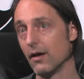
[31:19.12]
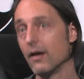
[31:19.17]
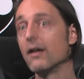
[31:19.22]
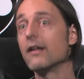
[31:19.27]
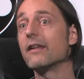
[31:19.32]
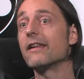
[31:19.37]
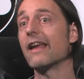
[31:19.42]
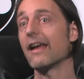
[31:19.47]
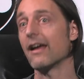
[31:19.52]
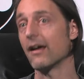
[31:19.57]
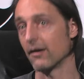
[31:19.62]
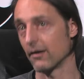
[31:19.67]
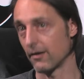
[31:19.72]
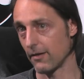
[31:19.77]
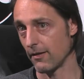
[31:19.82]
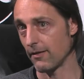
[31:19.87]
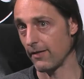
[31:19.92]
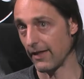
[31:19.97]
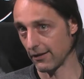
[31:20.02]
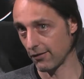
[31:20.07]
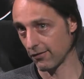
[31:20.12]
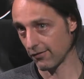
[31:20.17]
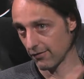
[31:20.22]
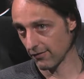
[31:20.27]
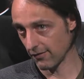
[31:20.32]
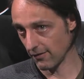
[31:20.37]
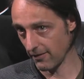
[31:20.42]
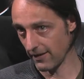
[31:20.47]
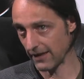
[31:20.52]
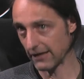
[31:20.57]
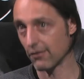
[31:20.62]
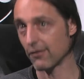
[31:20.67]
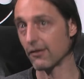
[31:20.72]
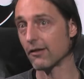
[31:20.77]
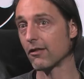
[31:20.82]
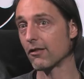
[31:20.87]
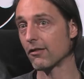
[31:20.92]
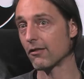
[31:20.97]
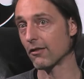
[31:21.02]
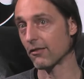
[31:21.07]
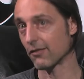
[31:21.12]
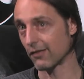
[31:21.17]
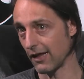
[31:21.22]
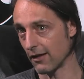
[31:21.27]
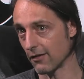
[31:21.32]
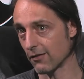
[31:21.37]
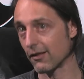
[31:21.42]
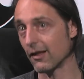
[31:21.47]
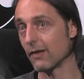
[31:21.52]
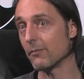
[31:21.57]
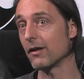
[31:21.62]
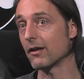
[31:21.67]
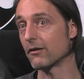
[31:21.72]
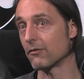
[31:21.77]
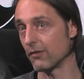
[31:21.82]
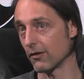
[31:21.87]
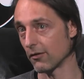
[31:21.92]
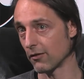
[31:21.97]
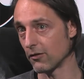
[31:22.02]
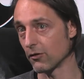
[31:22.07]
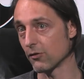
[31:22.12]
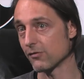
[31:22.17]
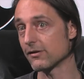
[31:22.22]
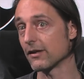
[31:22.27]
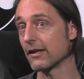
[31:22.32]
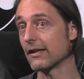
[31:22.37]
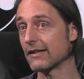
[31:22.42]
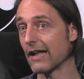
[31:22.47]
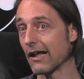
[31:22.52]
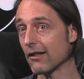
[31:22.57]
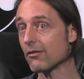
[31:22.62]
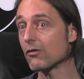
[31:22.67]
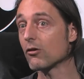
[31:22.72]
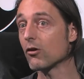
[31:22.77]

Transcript: Yeah, that's it's semi-translucent. It does